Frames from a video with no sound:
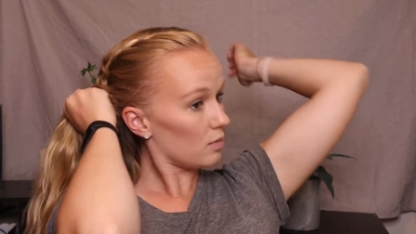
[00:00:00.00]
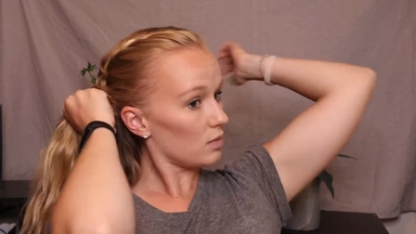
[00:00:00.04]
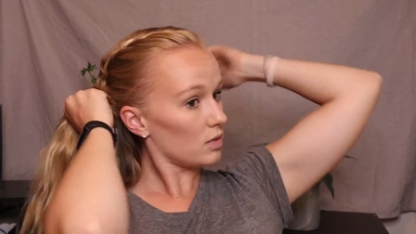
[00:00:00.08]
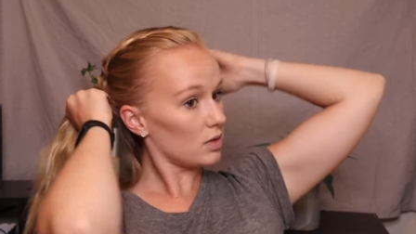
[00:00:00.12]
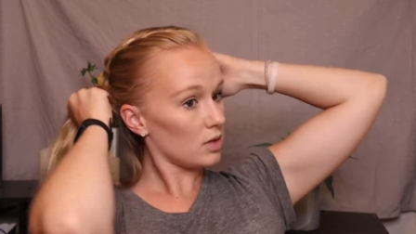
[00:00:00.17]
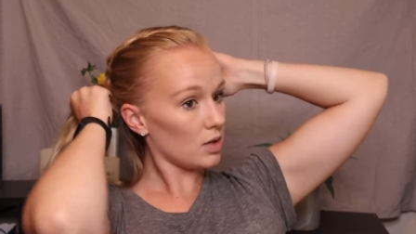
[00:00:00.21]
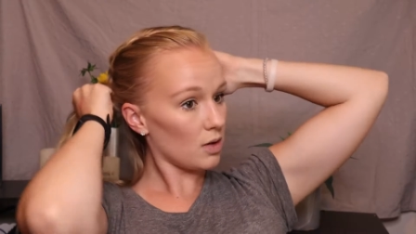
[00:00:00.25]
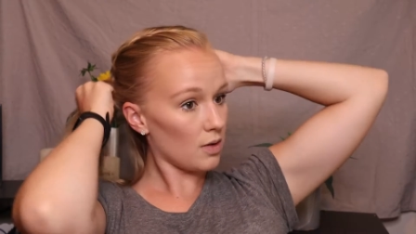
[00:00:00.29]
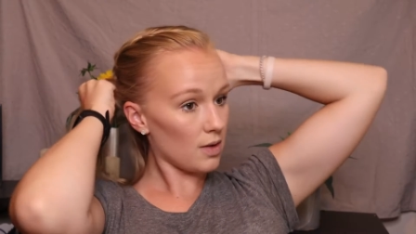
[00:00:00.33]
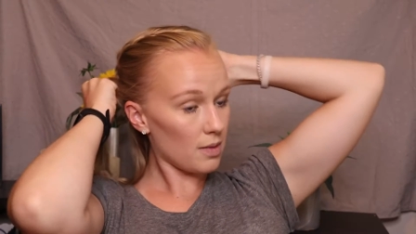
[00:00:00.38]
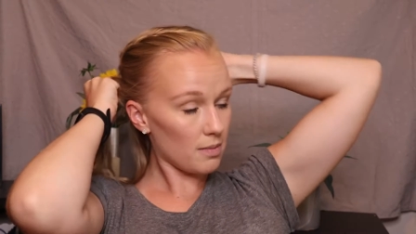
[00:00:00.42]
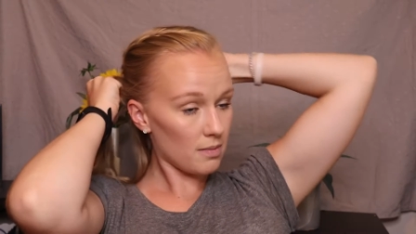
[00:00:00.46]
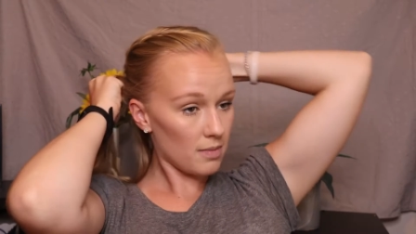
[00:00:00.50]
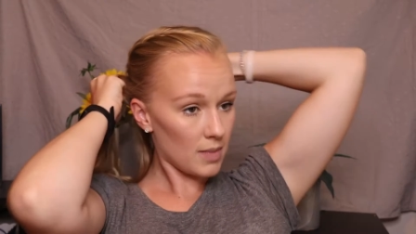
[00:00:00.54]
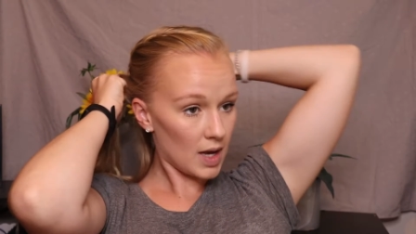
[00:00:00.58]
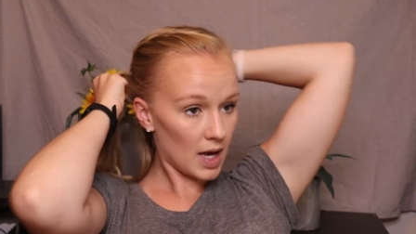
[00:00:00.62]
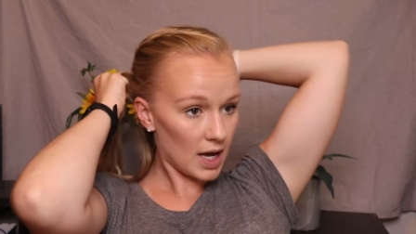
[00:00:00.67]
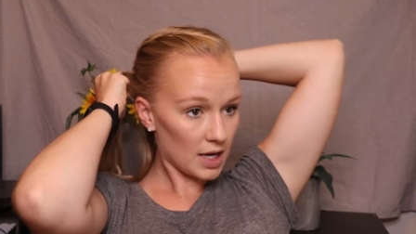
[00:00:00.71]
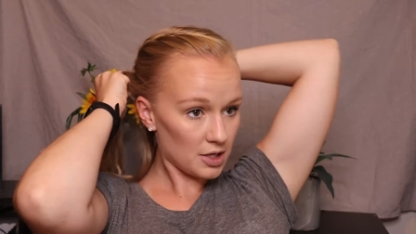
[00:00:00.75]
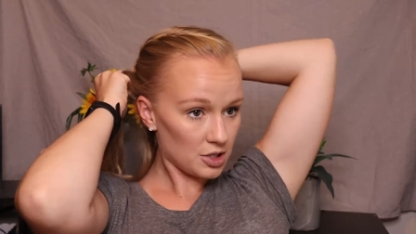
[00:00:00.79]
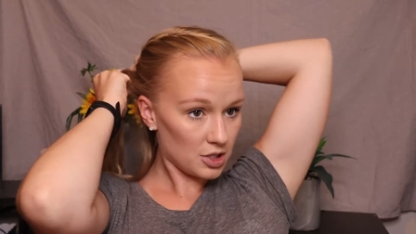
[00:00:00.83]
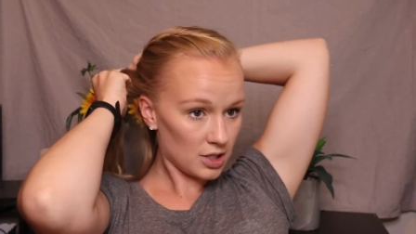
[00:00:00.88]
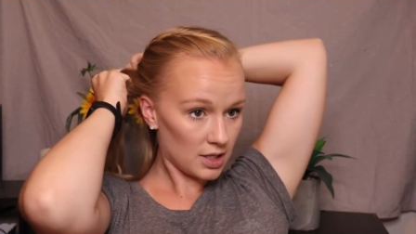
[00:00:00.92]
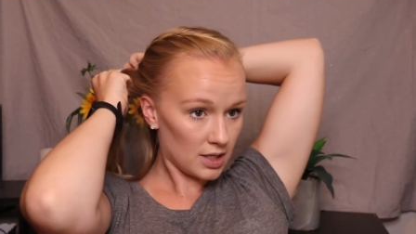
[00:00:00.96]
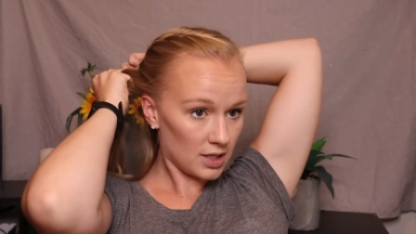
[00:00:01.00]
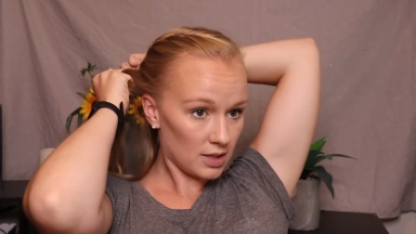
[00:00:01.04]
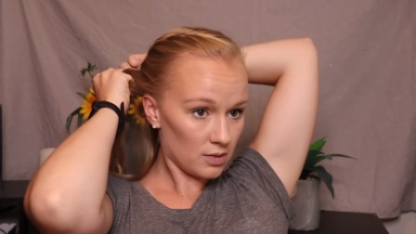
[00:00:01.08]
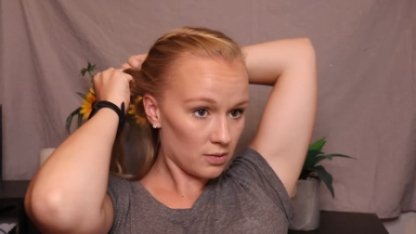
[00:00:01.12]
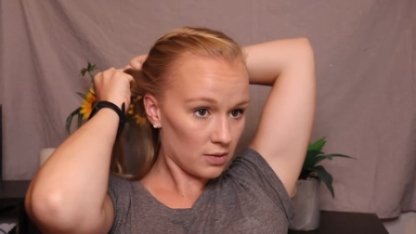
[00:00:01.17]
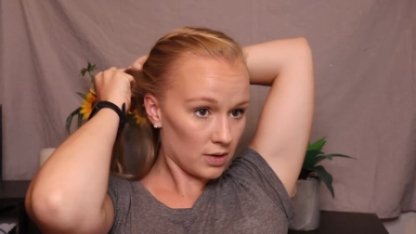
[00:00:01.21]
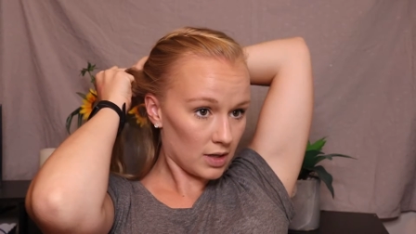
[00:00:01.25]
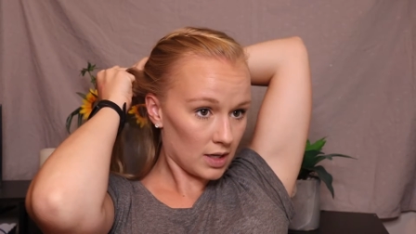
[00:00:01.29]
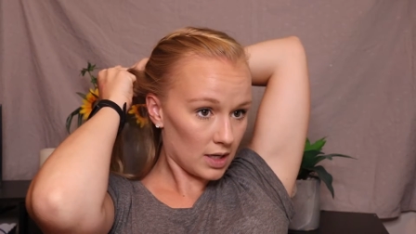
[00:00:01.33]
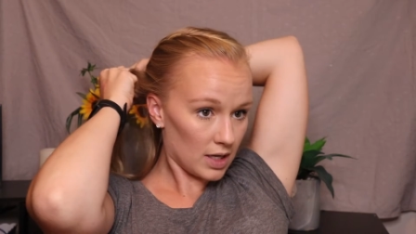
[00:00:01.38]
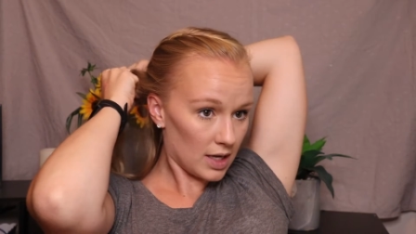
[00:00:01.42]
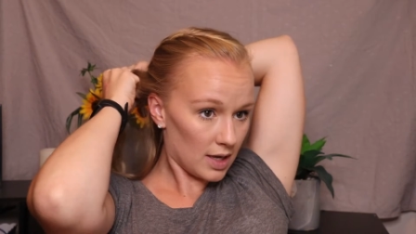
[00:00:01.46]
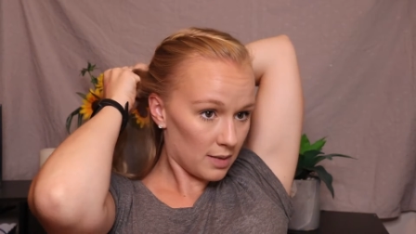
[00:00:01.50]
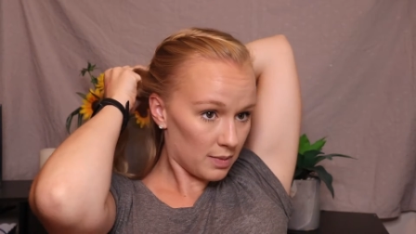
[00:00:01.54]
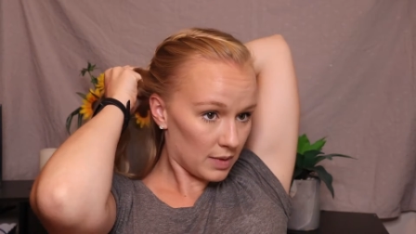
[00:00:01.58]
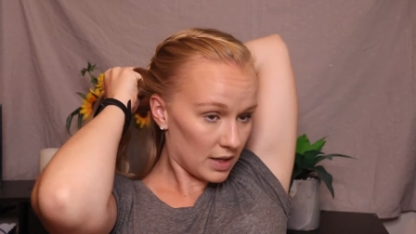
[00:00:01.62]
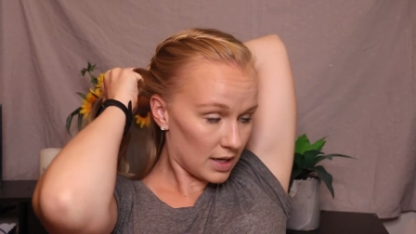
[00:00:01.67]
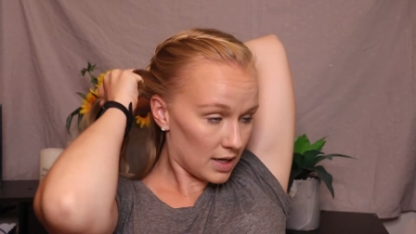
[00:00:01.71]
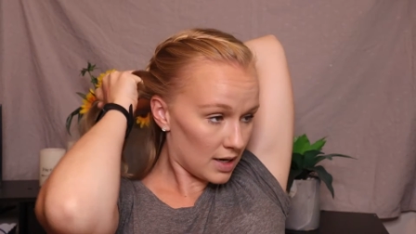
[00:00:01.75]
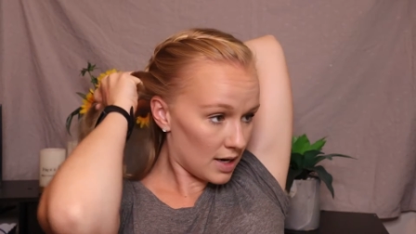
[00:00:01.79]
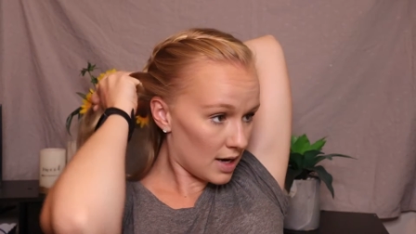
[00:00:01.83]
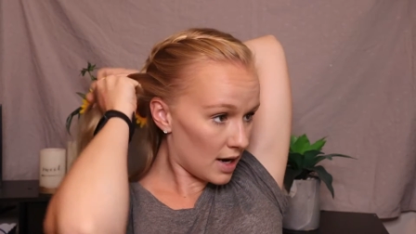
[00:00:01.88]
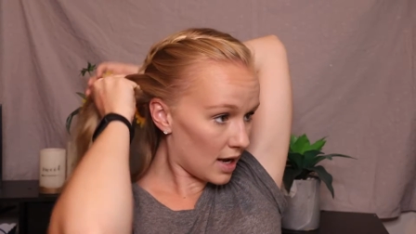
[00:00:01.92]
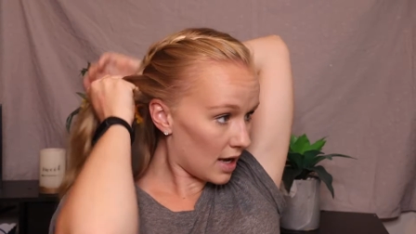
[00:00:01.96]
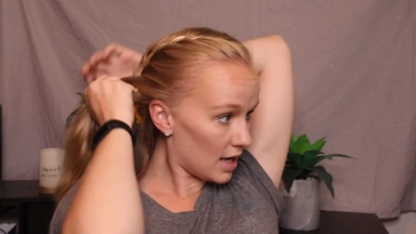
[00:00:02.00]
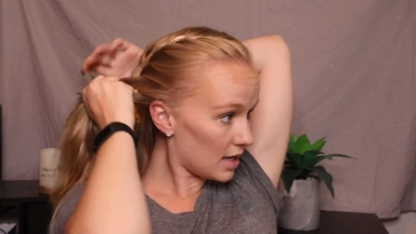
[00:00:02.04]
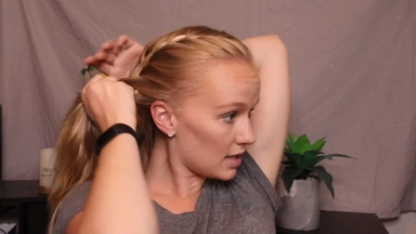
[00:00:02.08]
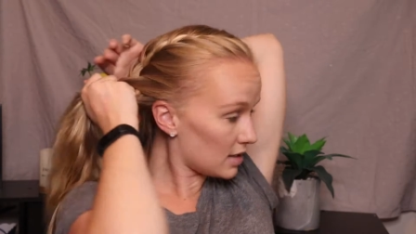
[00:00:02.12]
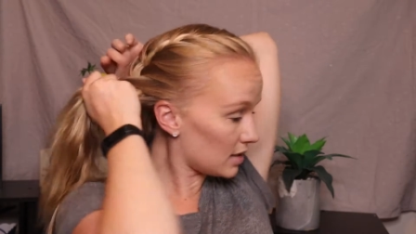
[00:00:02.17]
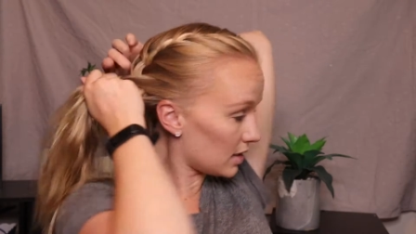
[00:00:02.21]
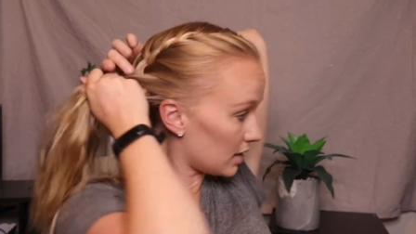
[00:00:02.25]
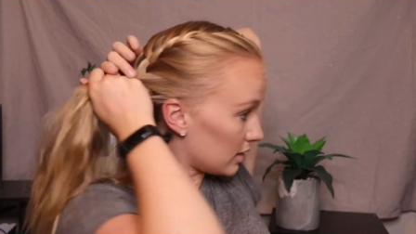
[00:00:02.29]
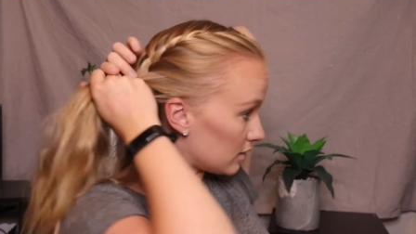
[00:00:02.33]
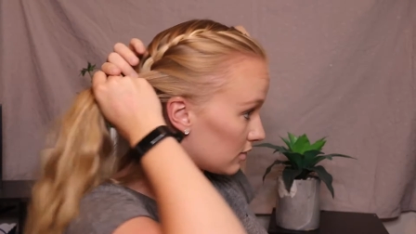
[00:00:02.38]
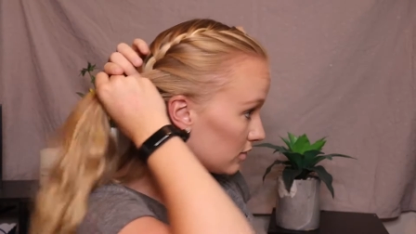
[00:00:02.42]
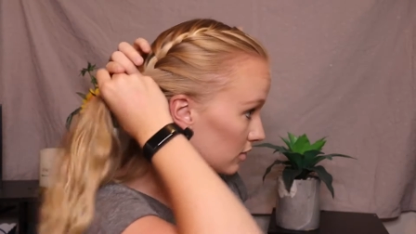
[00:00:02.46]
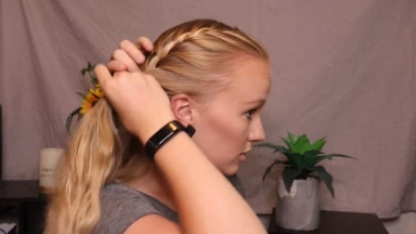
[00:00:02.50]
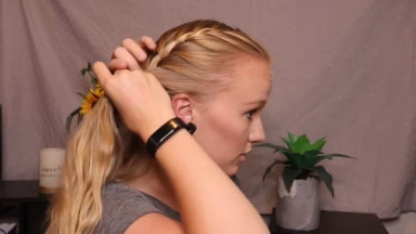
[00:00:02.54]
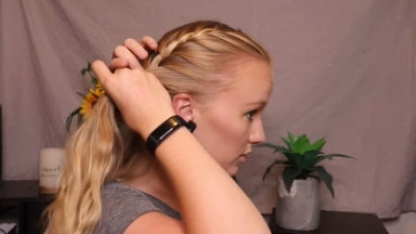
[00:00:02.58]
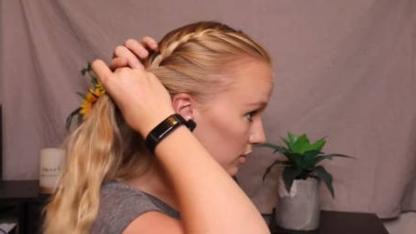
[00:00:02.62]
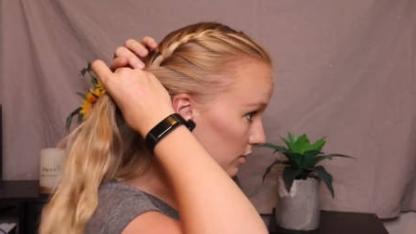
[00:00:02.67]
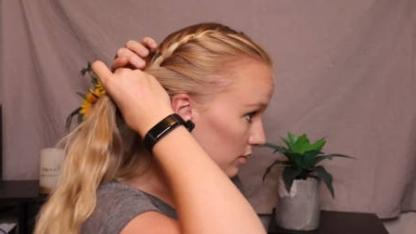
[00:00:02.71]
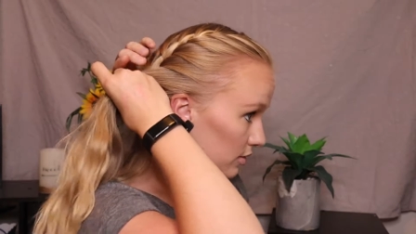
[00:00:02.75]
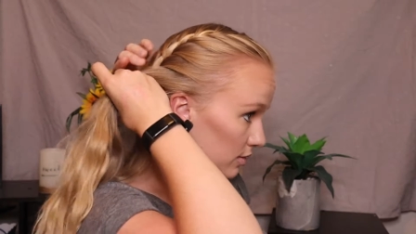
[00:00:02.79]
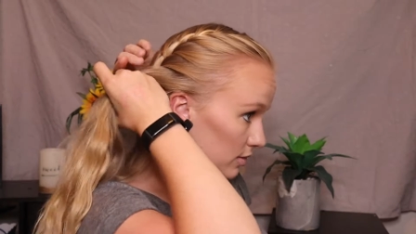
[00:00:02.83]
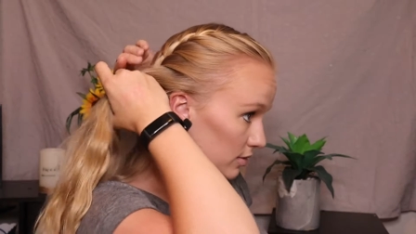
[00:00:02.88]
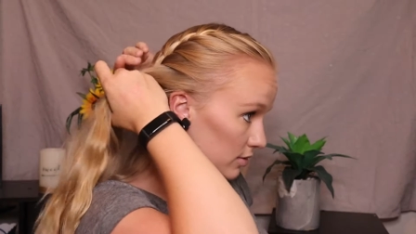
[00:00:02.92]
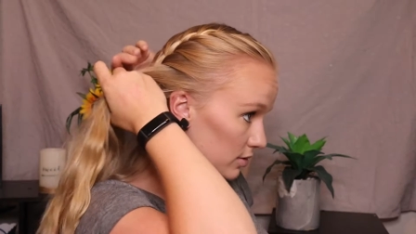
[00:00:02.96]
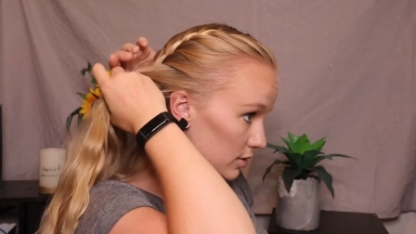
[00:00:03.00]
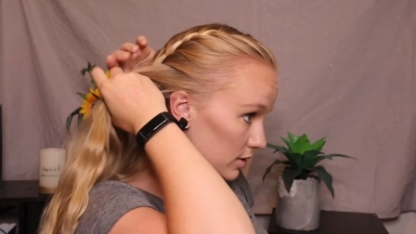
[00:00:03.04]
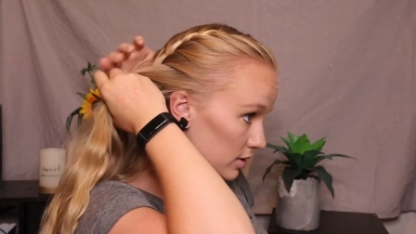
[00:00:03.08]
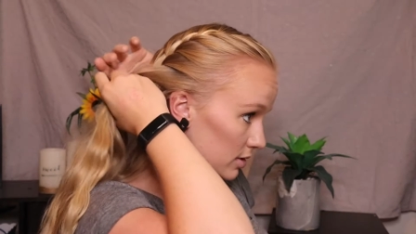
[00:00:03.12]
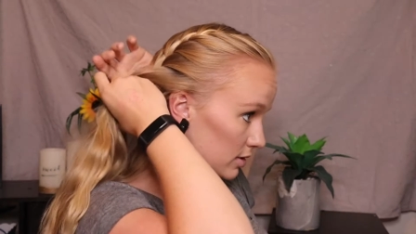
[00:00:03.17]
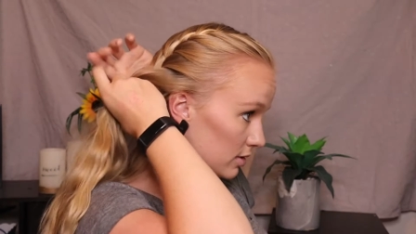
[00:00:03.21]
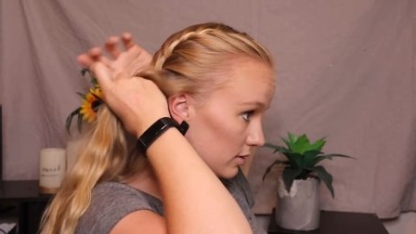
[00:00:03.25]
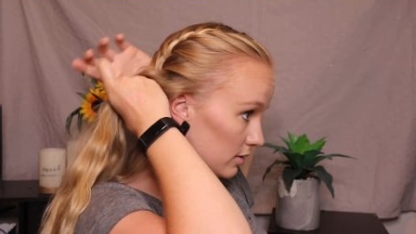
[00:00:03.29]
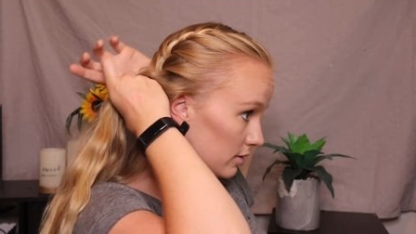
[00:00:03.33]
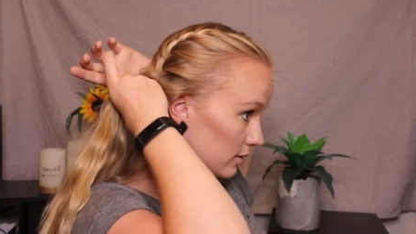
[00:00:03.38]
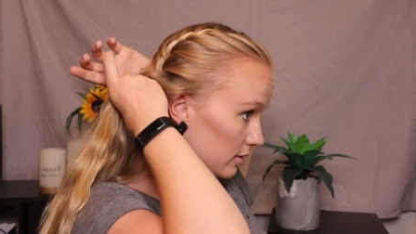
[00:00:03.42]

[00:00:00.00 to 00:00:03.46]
so it matches. We're going to keep it nice and loose.